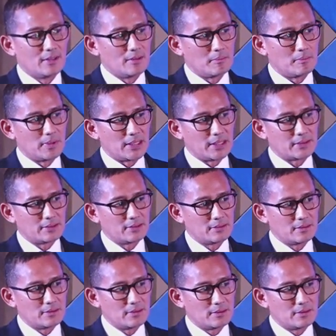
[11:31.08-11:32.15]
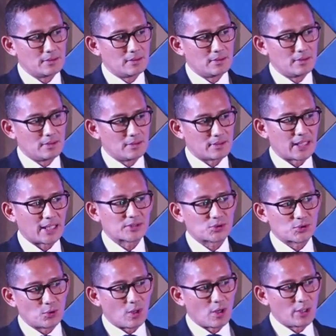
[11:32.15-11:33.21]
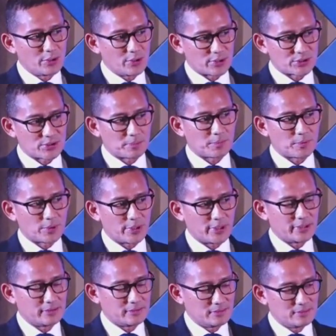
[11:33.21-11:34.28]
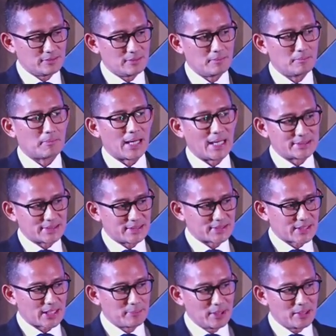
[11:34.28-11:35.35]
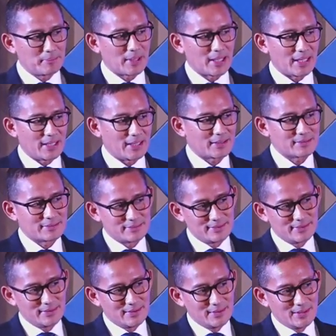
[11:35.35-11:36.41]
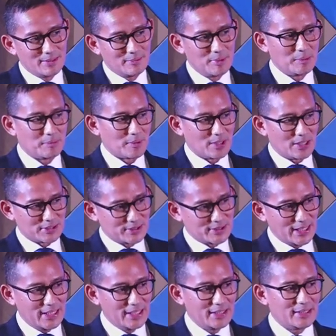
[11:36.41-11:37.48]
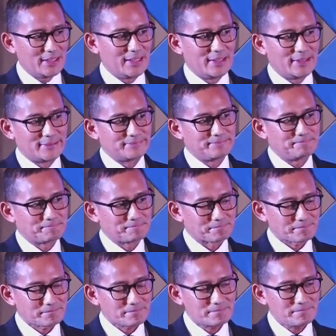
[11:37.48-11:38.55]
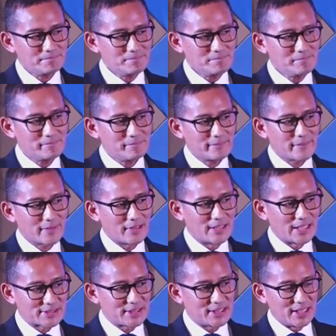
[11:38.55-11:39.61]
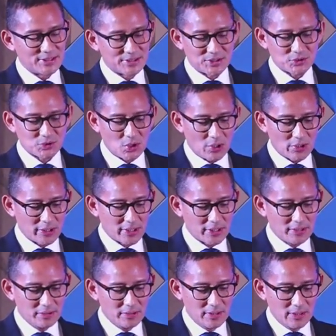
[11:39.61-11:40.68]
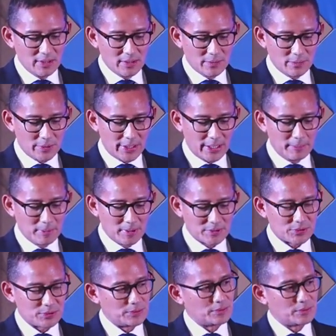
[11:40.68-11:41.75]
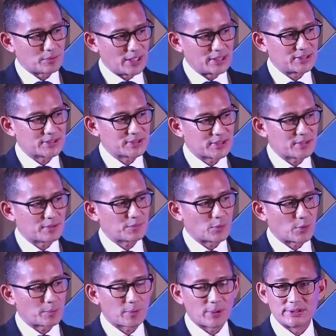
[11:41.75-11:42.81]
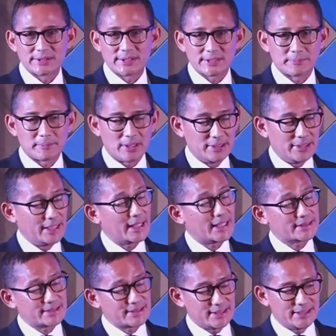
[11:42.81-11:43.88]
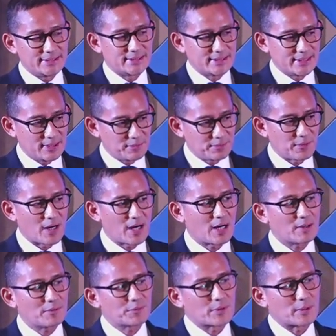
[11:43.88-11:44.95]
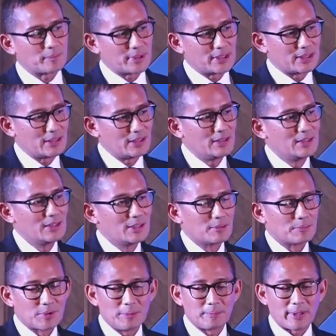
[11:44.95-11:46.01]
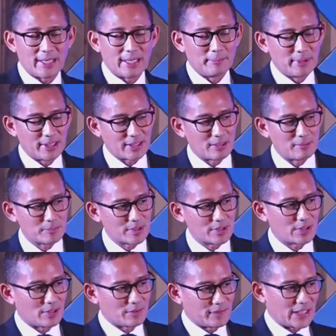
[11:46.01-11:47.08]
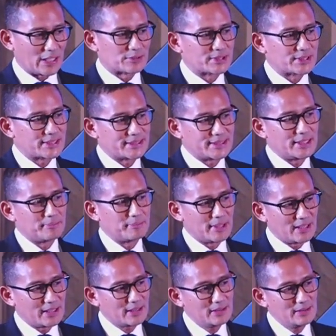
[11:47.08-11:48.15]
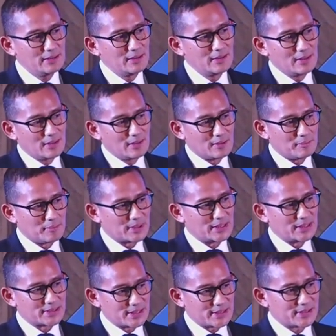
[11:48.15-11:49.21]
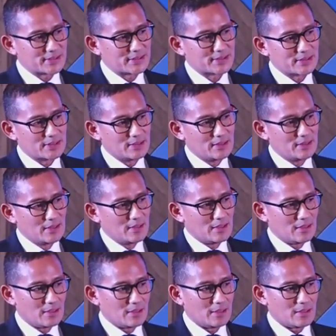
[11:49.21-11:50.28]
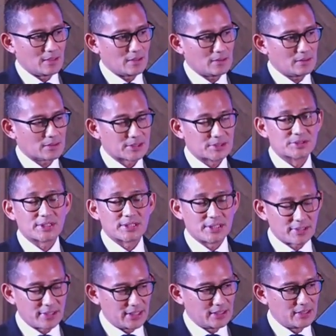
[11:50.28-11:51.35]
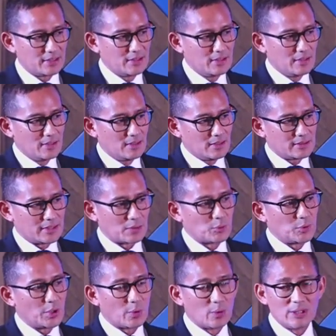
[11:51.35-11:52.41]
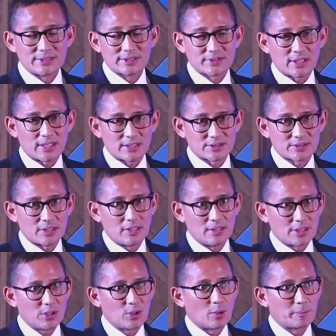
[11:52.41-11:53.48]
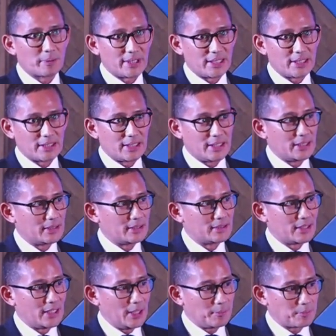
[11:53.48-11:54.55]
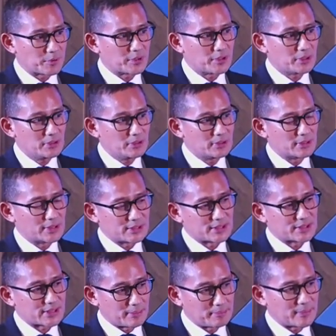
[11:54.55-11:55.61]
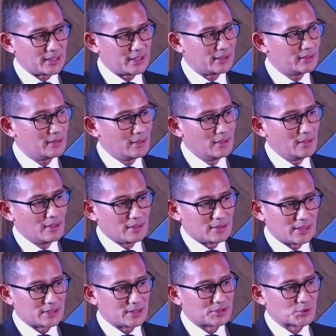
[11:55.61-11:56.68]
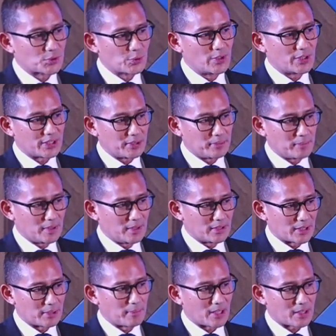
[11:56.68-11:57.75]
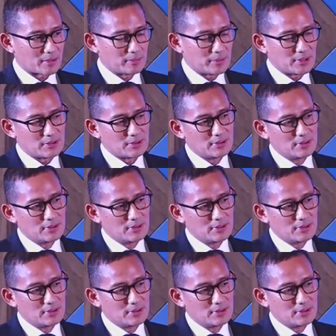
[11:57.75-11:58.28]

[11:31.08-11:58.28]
But thanks to all your support, MICE is coming back, people are staying in destinations longer we're able to register 4.6 million. Yes, it's still far from the pre-pandemic number of around 16 million, but this is uh, considering that we only start reopening in April. This is something that is truly remarkable.